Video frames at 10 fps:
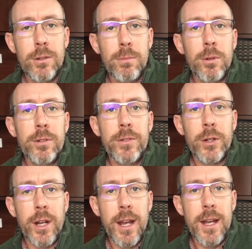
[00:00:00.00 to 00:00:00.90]
improve
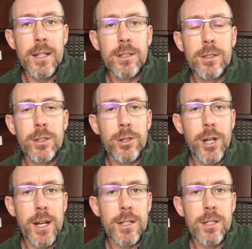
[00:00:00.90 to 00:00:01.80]
your case, your
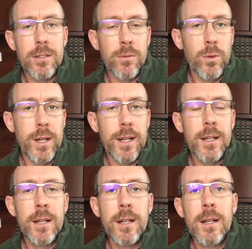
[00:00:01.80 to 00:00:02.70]
chances of winning.